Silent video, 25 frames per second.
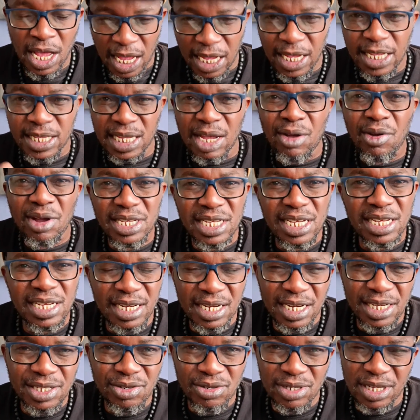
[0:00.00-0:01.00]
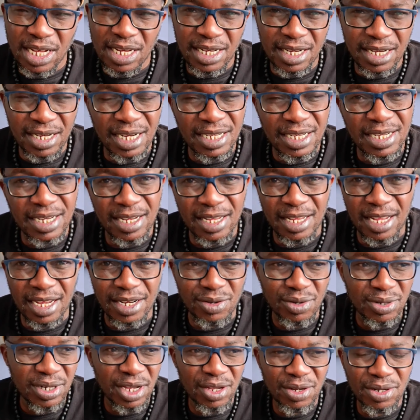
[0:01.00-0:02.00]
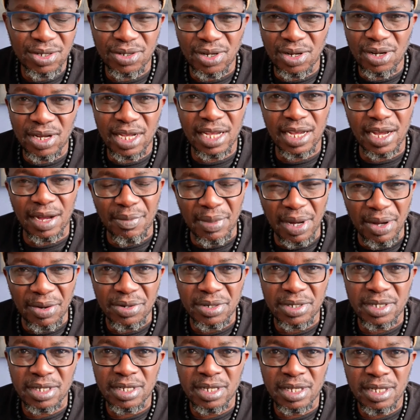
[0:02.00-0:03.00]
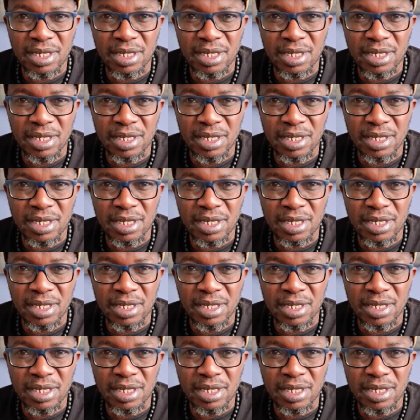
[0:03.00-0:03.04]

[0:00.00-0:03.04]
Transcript: it's our generation that created that. What are you talking about?